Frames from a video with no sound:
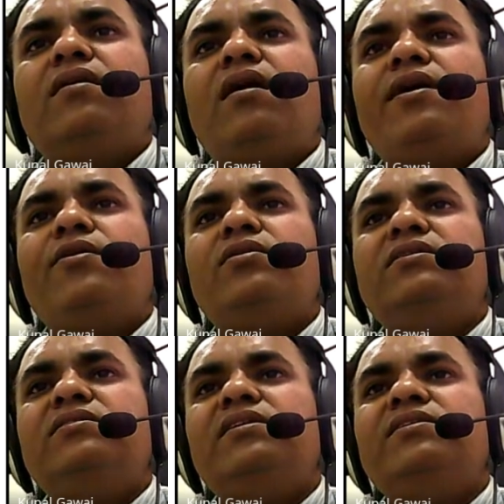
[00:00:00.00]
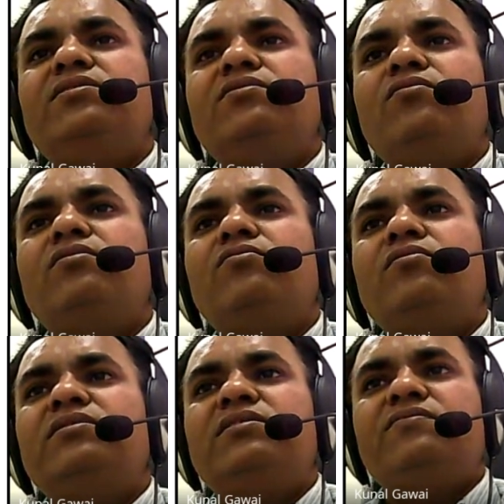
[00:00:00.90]
ionic gelation or
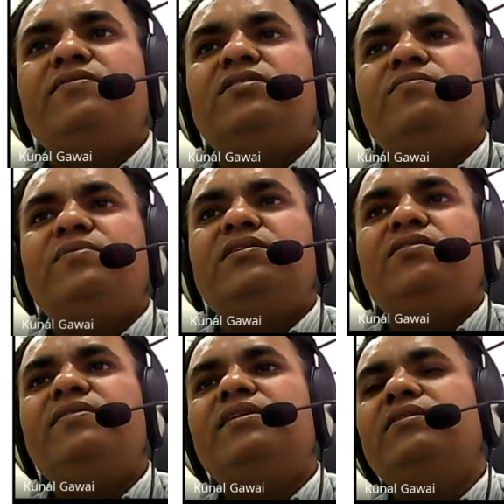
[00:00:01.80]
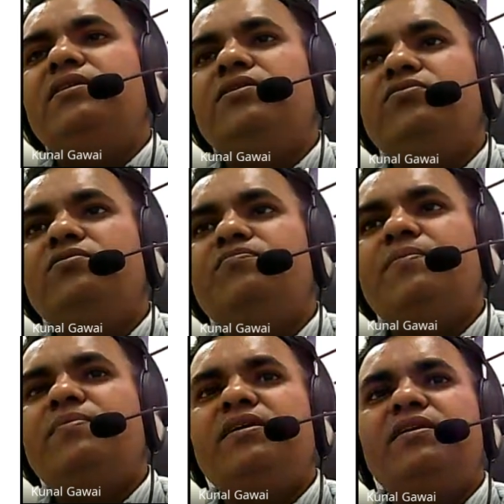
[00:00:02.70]
coacervation method, where they use
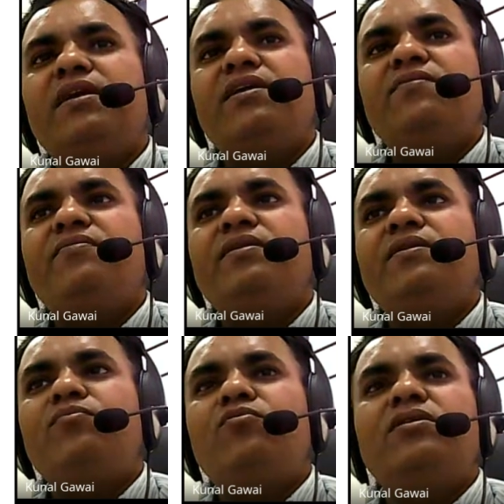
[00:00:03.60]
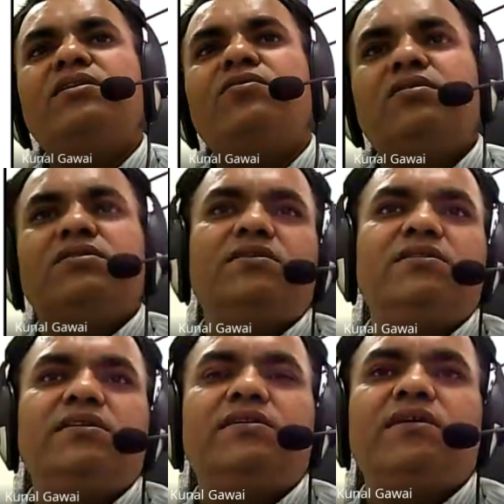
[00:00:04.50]
peptine and whey protein
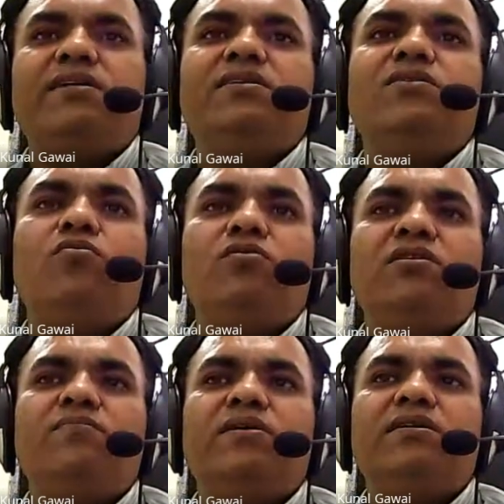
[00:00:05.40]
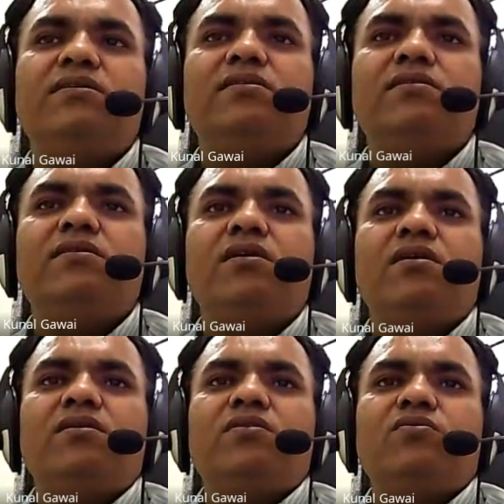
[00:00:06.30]
concentrate as a coating material.
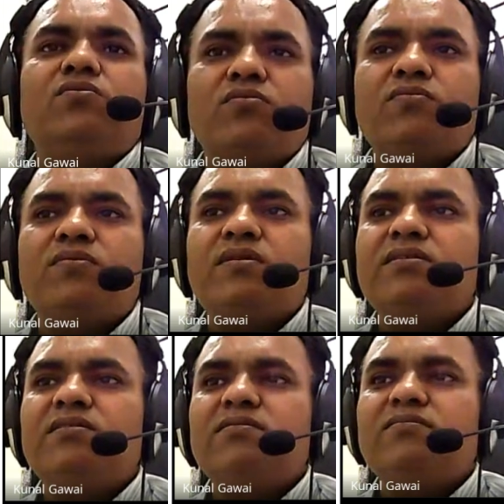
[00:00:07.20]
So in